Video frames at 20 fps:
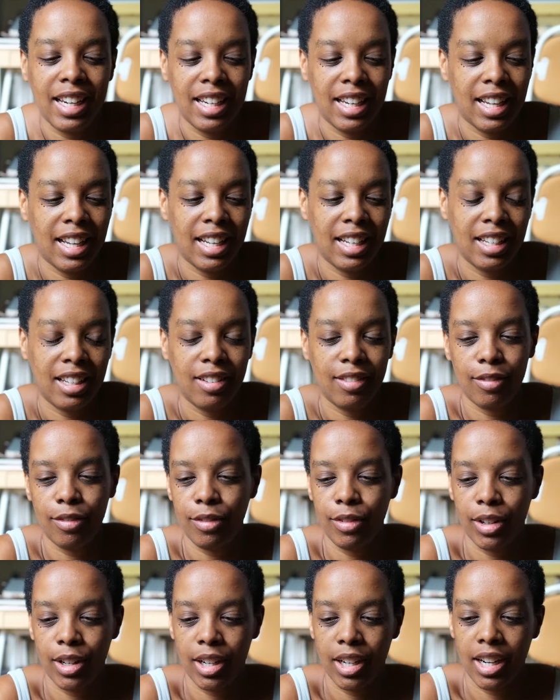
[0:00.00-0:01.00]
And
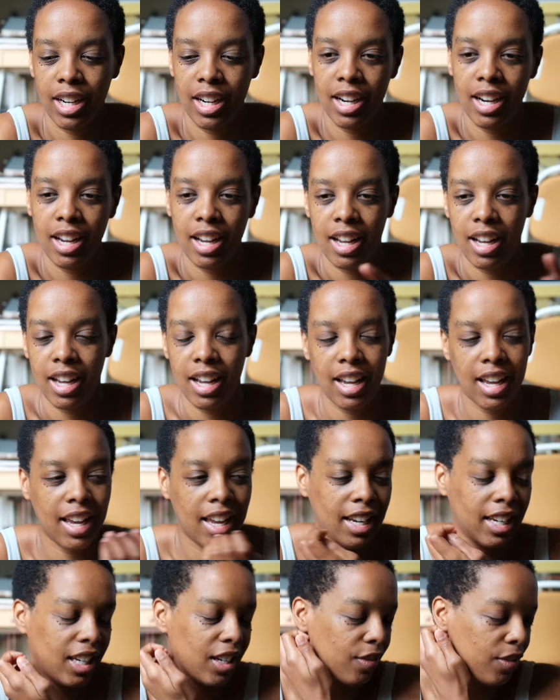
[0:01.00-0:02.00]
for
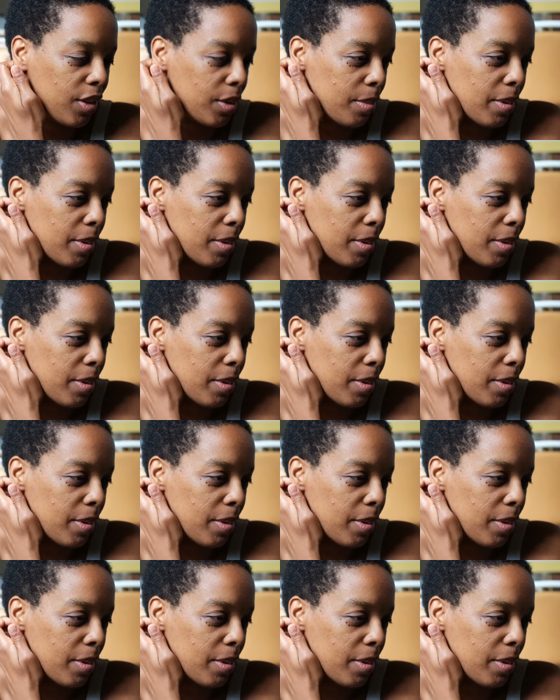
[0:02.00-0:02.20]
any of the